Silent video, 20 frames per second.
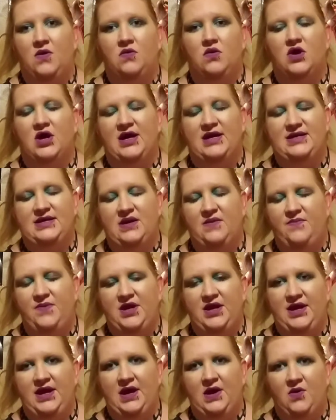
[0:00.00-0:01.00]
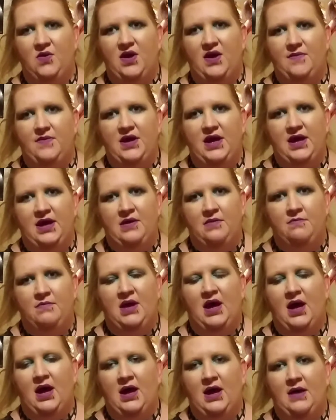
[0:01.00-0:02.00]
or I did a video of him
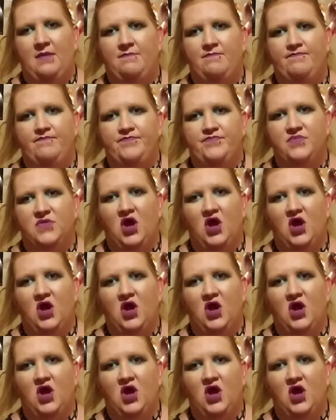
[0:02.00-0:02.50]
um,